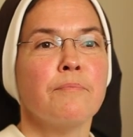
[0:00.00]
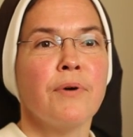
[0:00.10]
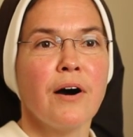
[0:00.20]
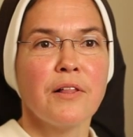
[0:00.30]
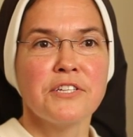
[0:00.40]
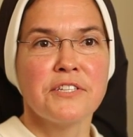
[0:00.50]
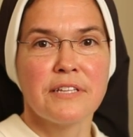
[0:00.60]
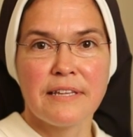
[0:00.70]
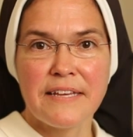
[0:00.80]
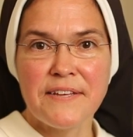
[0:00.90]
polish the
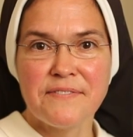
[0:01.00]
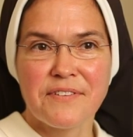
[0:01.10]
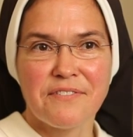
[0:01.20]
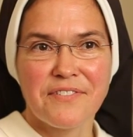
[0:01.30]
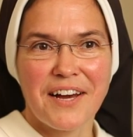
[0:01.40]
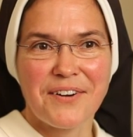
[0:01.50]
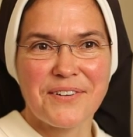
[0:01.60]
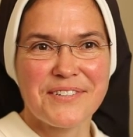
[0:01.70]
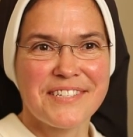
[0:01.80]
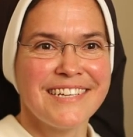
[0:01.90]
leaves of the
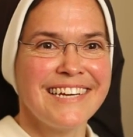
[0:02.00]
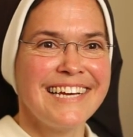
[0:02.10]
flowers.